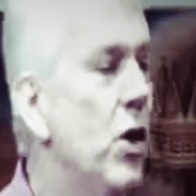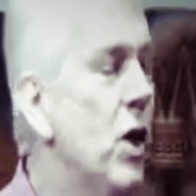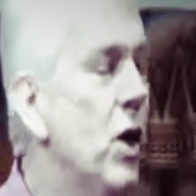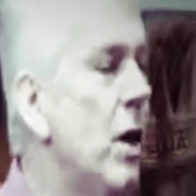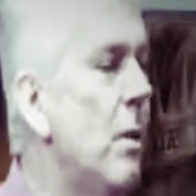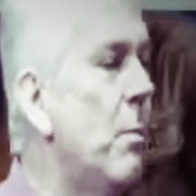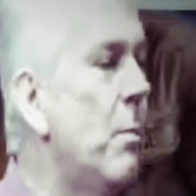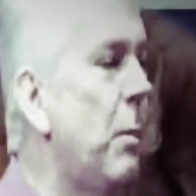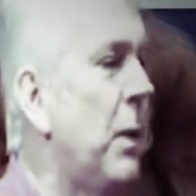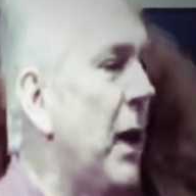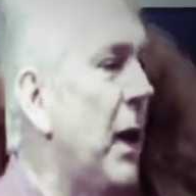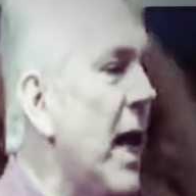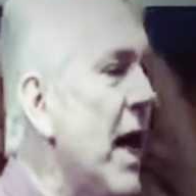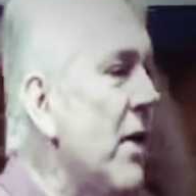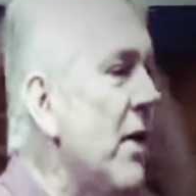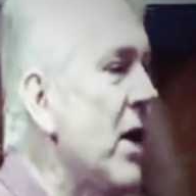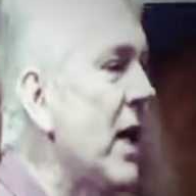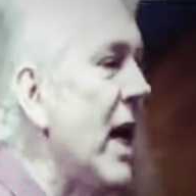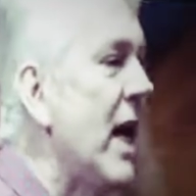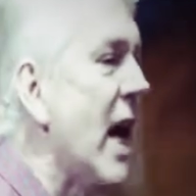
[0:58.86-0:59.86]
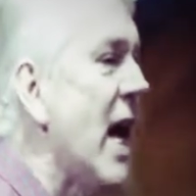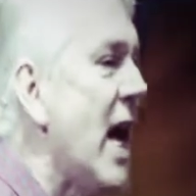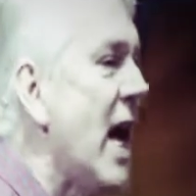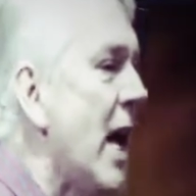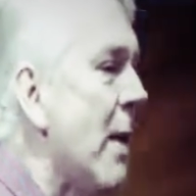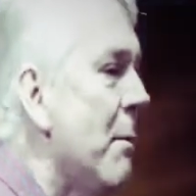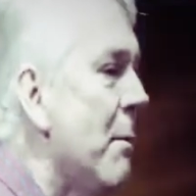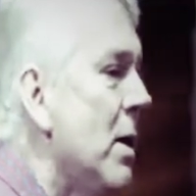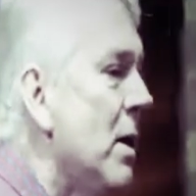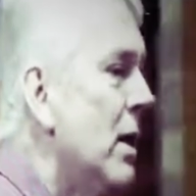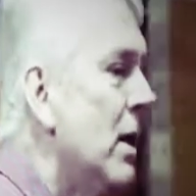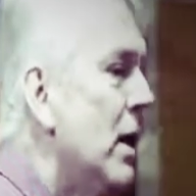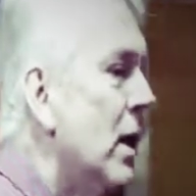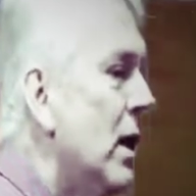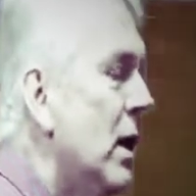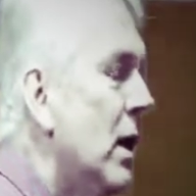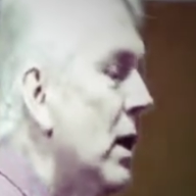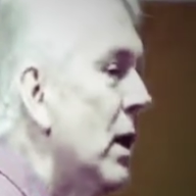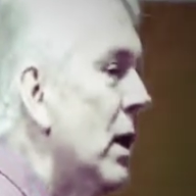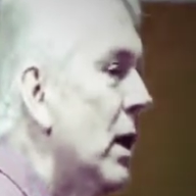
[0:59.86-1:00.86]
going to play the game
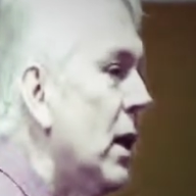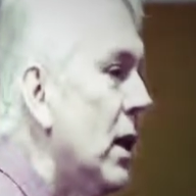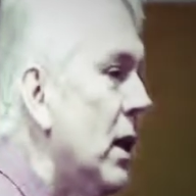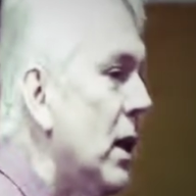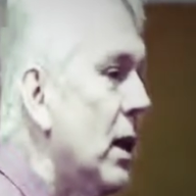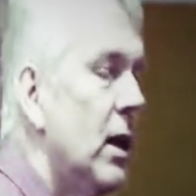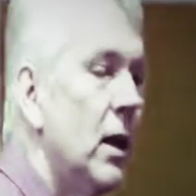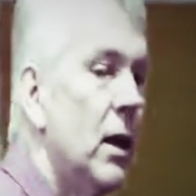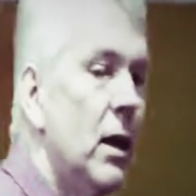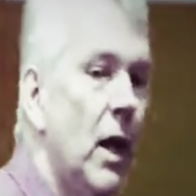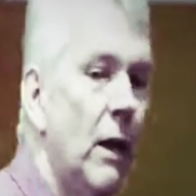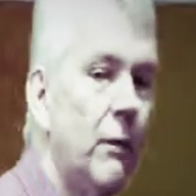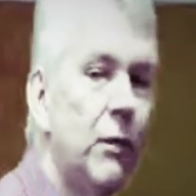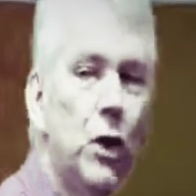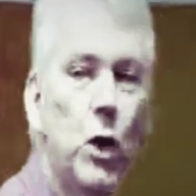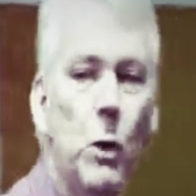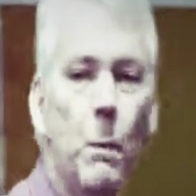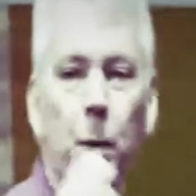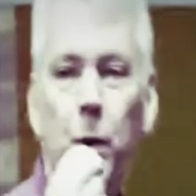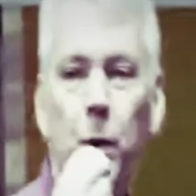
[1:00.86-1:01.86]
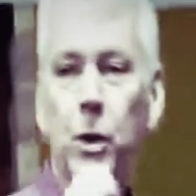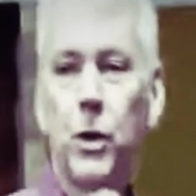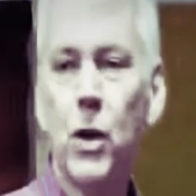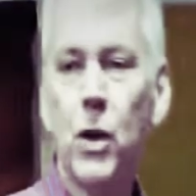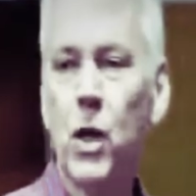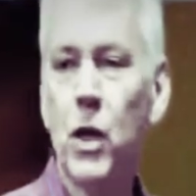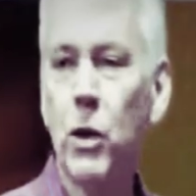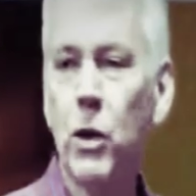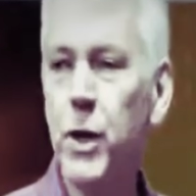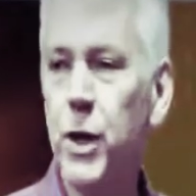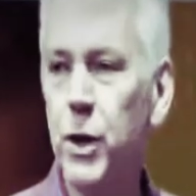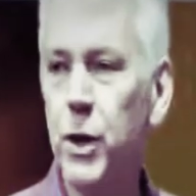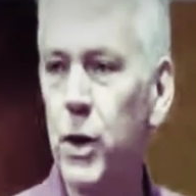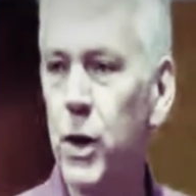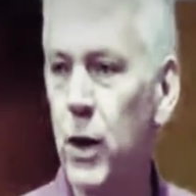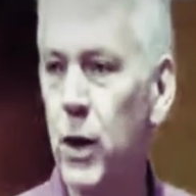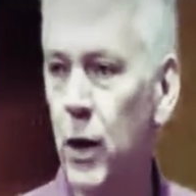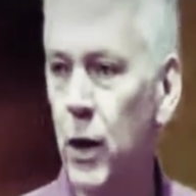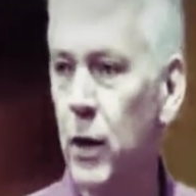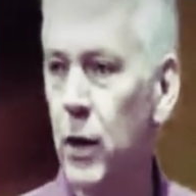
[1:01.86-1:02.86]
of superstar
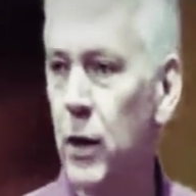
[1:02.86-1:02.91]
Christian